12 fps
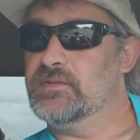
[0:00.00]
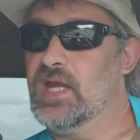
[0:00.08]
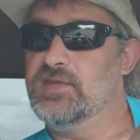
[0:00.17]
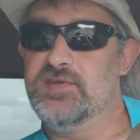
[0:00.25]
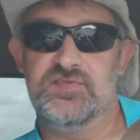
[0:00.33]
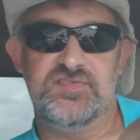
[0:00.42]

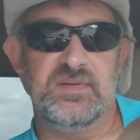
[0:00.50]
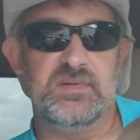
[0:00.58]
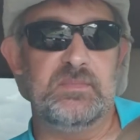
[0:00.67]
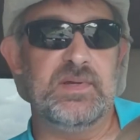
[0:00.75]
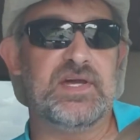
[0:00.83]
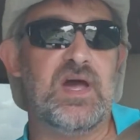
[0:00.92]
And you seem
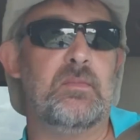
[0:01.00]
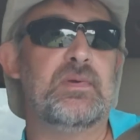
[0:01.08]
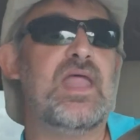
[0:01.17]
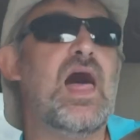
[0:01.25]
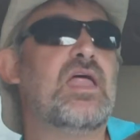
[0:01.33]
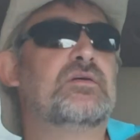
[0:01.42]
to be
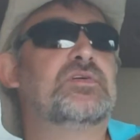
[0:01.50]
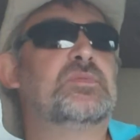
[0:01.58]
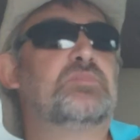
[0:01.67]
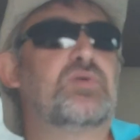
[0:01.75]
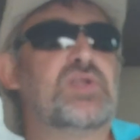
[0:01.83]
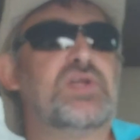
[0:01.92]
coming out of
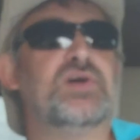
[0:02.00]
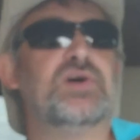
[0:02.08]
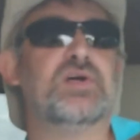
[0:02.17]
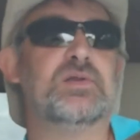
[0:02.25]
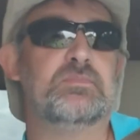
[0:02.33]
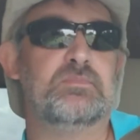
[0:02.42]
it pretty
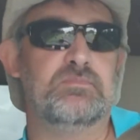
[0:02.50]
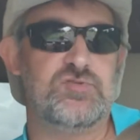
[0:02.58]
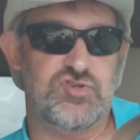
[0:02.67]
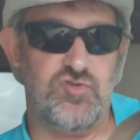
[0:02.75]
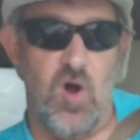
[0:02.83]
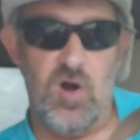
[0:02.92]
good,
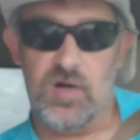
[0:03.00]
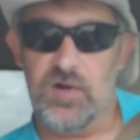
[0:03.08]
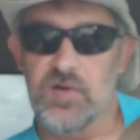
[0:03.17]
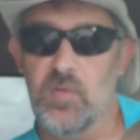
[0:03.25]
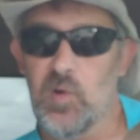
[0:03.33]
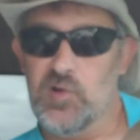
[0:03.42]
stronger
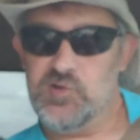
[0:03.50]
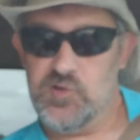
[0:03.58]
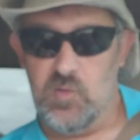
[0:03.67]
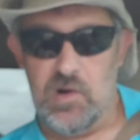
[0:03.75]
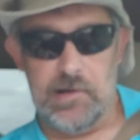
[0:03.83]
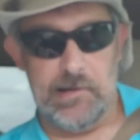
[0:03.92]
than what
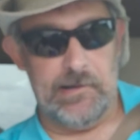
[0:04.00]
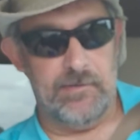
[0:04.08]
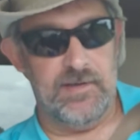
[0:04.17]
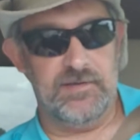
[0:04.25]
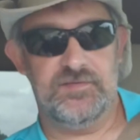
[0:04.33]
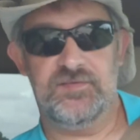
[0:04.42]
you were
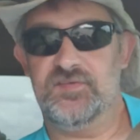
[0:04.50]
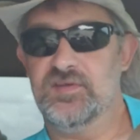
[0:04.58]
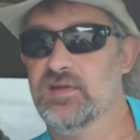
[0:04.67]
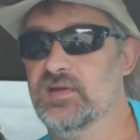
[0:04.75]
as